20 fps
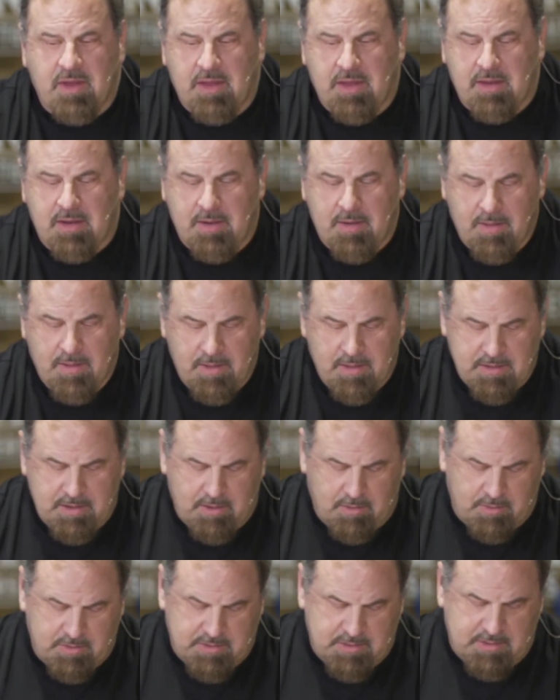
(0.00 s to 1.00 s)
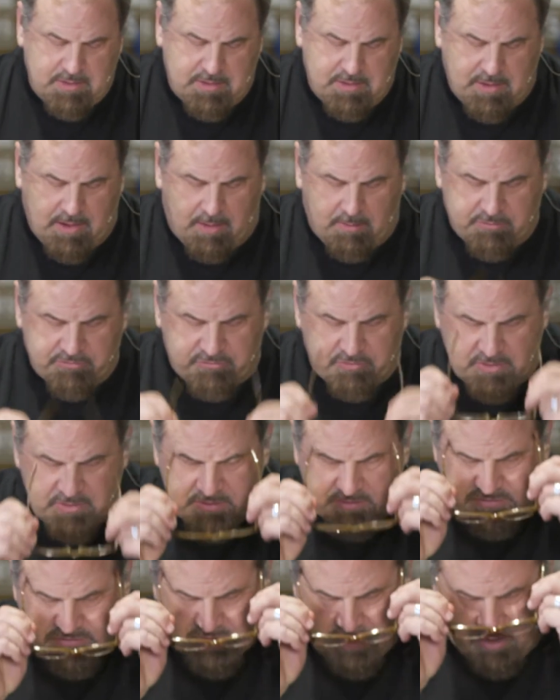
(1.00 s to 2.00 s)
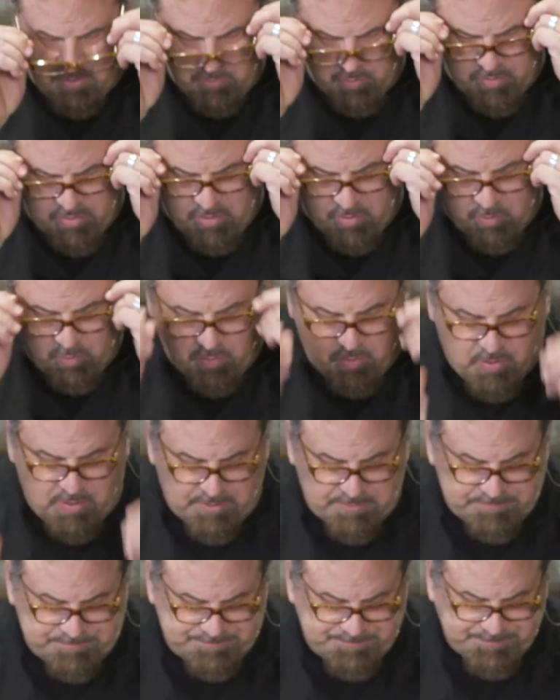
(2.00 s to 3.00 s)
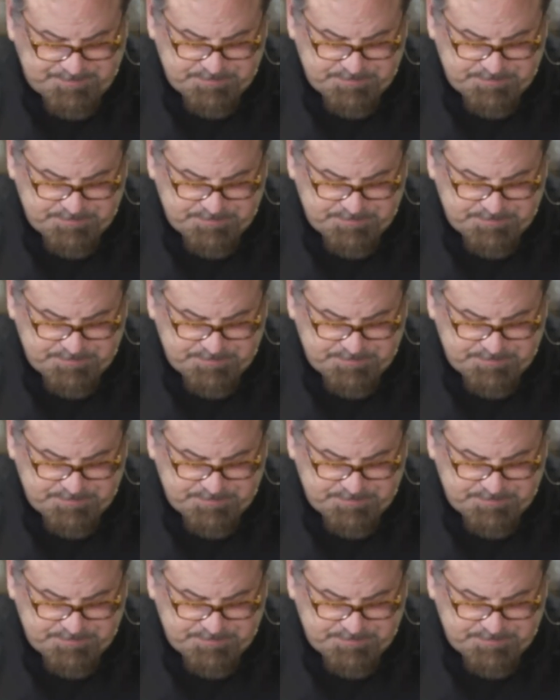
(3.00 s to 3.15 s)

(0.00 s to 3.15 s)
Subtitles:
And, you know, I was reading in Psalm 101,